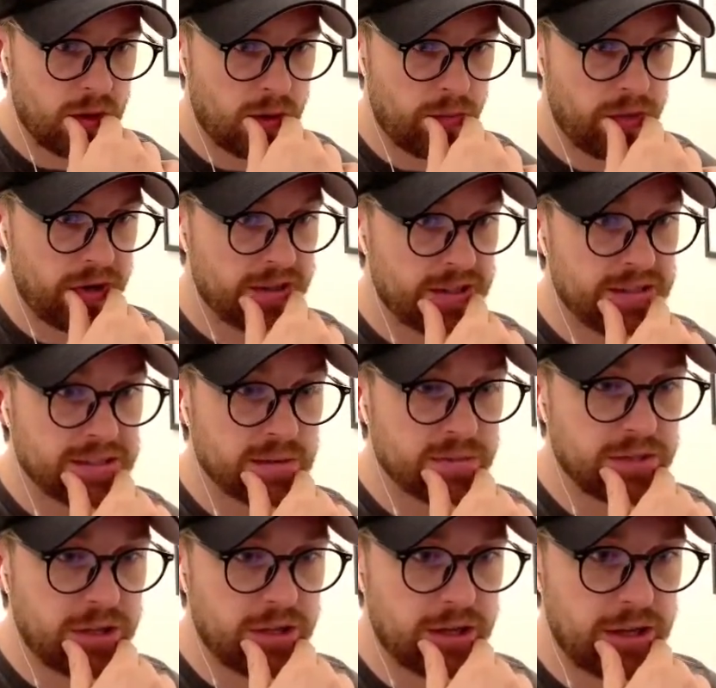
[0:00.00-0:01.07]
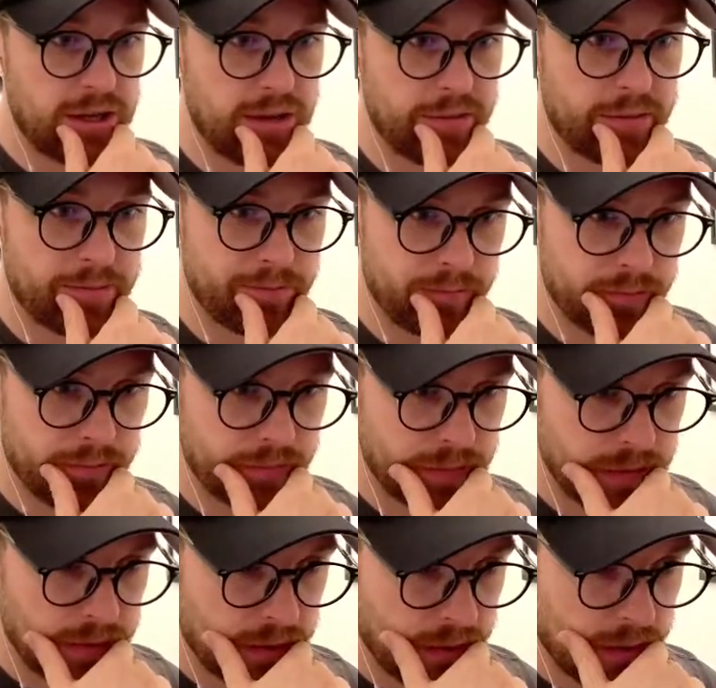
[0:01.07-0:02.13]
But at least I'm still alive.
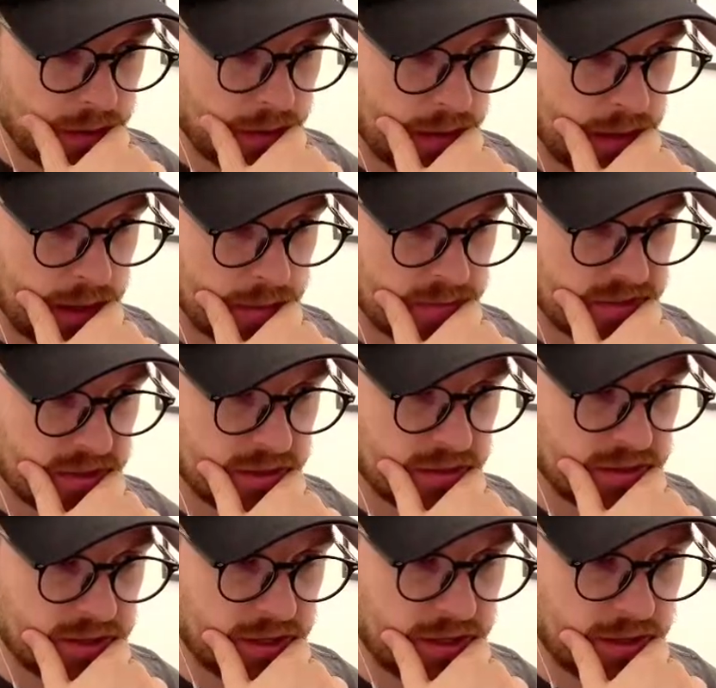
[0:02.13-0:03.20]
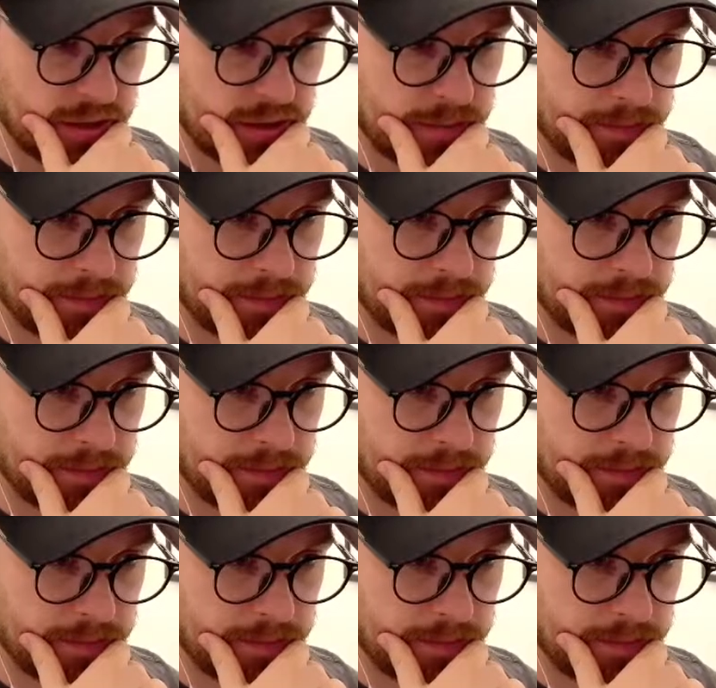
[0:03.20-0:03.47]
I'm still standing.